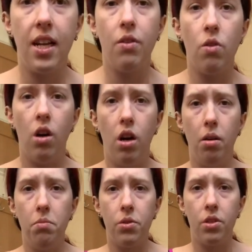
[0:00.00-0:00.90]
out your
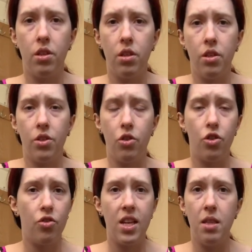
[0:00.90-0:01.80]
arms, so
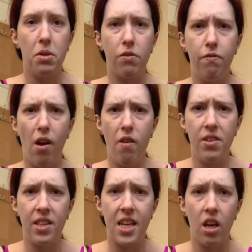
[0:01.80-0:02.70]
straighten them as far as
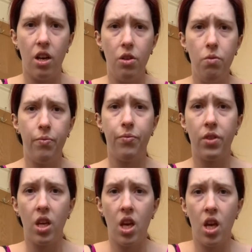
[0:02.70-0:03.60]
they go,
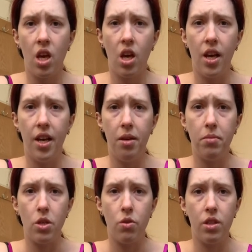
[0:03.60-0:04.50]
um,
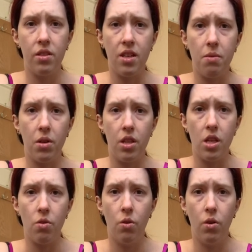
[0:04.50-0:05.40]
you can see whether
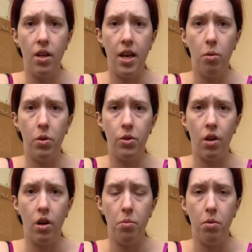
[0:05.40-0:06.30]
your elbows are
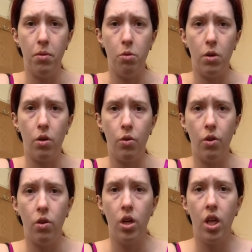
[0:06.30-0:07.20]
hypermobile or
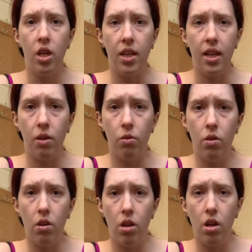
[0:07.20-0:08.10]
not. Now,
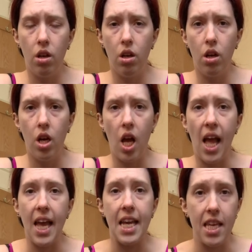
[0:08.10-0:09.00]

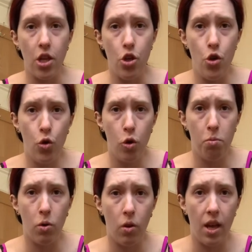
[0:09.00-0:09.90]
a
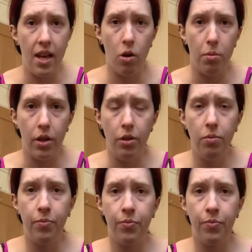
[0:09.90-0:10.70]
normal elbow